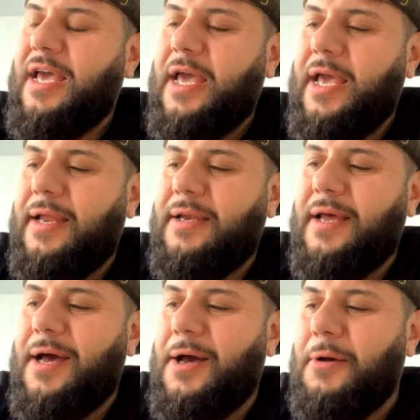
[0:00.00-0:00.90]
and
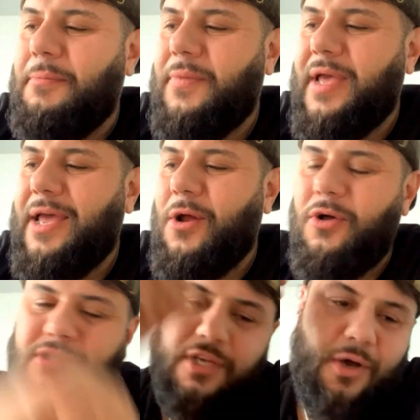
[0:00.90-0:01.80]
um, and
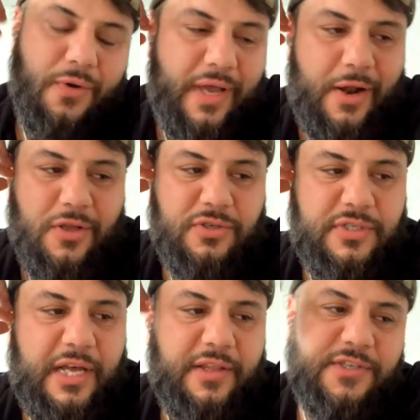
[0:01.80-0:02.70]
also and also
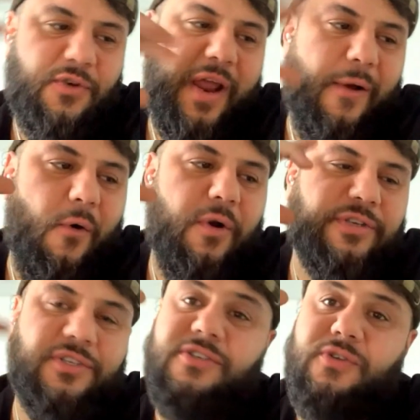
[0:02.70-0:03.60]
tell these great
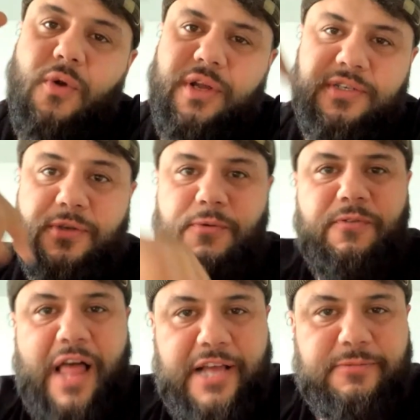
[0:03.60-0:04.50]
origin stories through
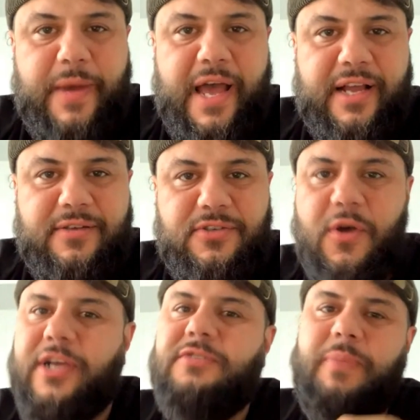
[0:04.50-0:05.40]
flashback,
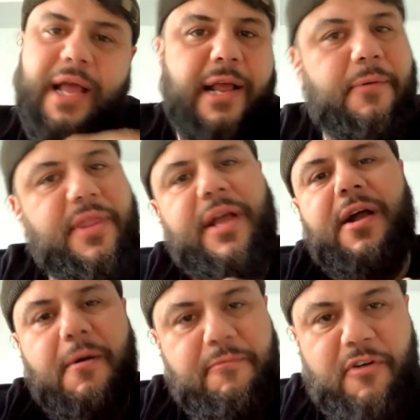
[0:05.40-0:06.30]
so explaining where they
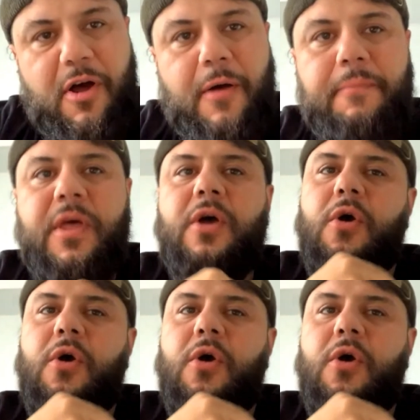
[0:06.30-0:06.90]
come from,